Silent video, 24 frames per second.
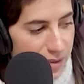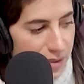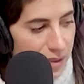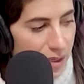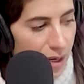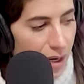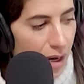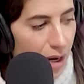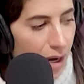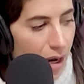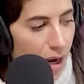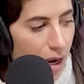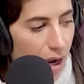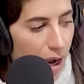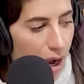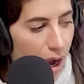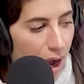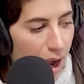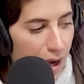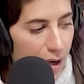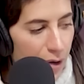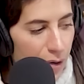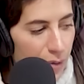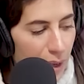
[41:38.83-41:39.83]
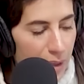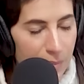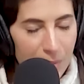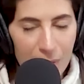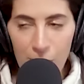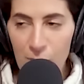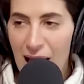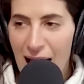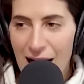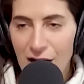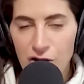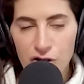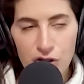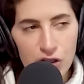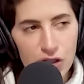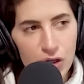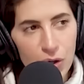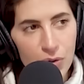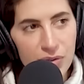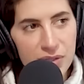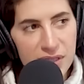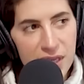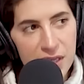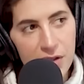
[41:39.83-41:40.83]
Love a voicemail. I know, and we actually
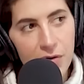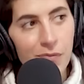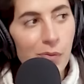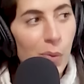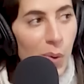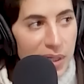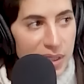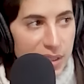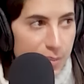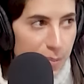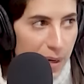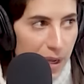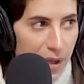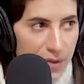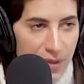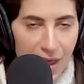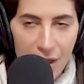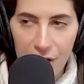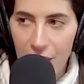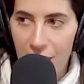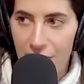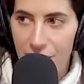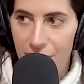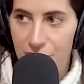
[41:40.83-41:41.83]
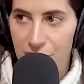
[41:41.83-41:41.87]
don't say the voicemail that often.